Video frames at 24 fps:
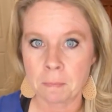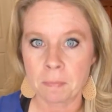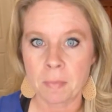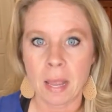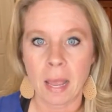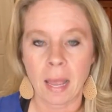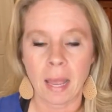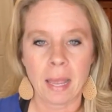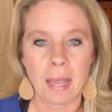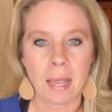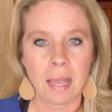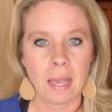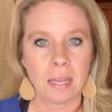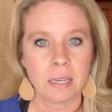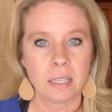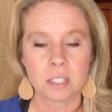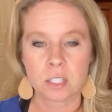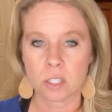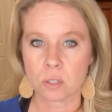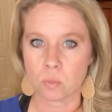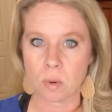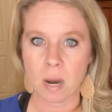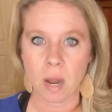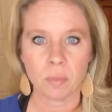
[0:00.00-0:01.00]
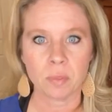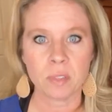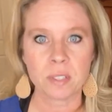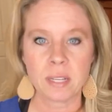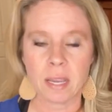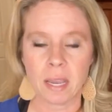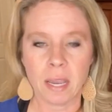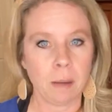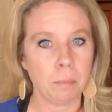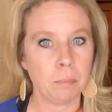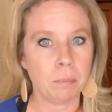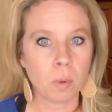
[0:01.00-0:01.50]
and it's throughout the day,
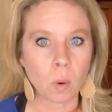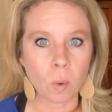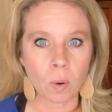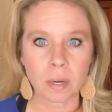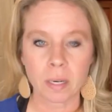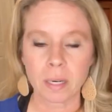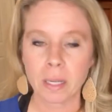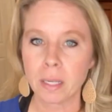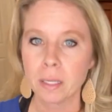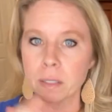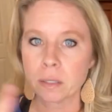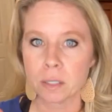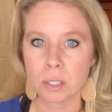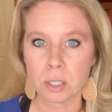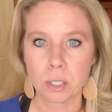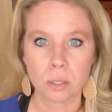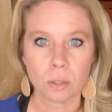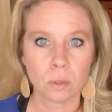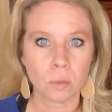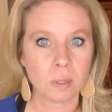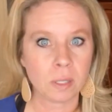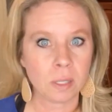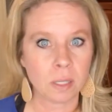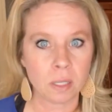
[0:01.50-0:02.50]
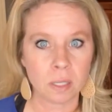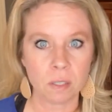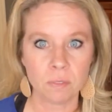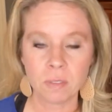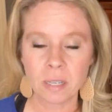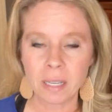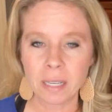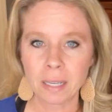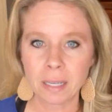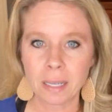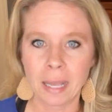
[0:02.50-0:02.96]
morning, noon, evening.